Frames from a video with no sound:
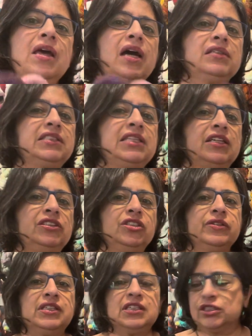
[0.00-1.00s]
I'll tell
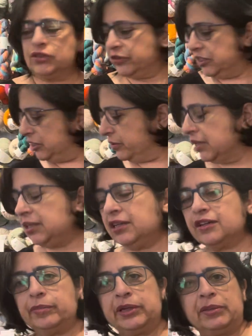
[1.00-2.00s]
you in this video a
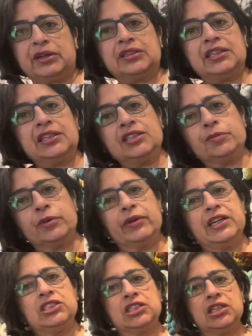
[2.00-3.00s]
little bit about the
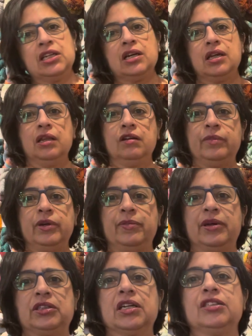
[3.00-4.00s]
inspiration, a little bit
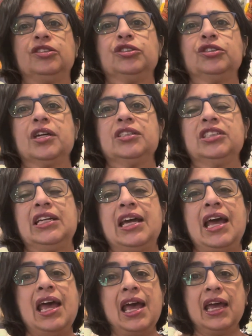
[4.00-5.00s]
about the construction,
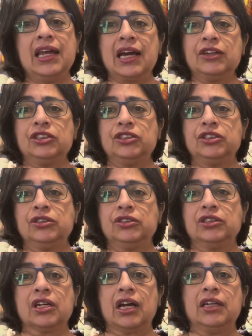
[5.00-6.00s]
and how to choose
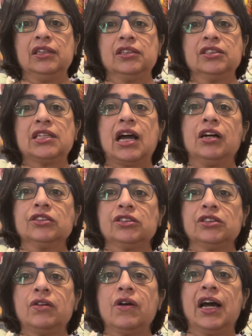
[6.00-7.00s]
your colors,
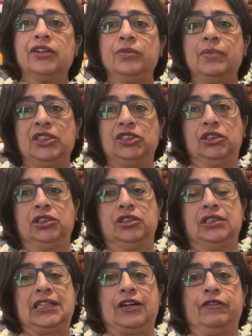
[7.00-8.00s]
also how to measure
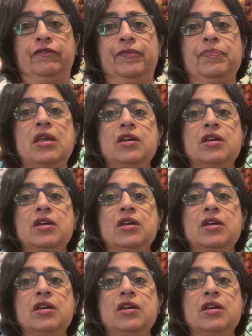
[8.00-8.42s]
yourself.